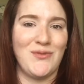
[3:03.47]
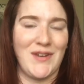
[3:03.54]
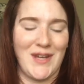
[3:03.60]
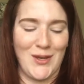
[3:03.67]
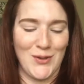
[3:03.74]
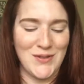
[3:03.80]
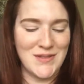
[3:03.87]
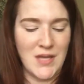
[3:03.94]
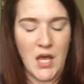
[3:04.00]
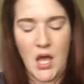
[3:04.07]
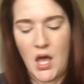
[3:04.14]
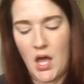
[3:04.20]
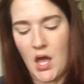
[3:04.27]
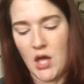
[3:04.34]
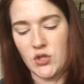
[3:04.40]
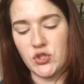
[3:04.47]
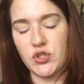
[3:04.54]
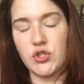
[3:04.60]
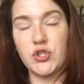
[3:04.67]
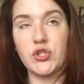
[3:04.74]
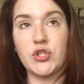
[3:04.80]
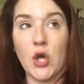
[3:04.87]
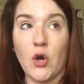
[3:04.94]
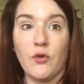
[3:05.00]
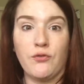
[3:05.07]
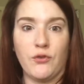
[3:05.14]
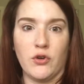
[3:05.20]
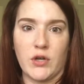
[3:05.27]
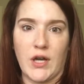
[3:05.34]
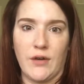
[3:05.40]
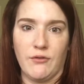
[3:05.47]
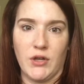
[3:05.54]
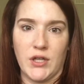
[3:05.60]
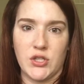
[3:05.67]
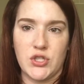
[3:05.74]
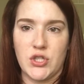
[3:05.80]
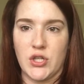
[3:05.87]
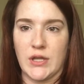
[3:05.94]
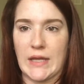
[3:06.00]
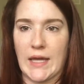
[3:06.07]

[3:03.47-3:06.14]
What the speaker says: videos, so full coverage.